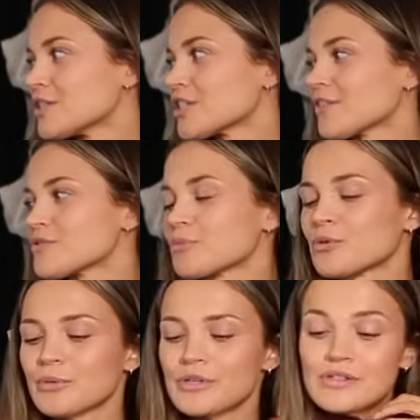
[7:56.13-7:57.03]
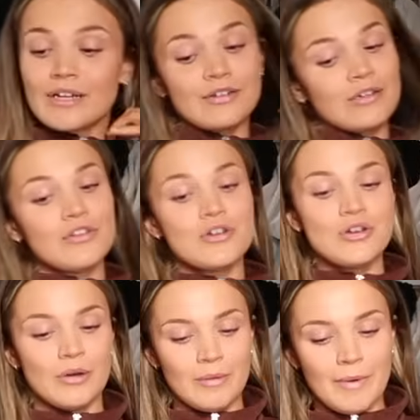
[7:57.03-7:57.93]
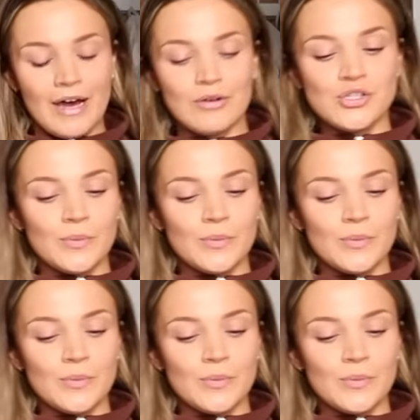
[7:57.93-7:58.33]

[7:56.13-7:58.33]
actually have some more boots that I don't even know about.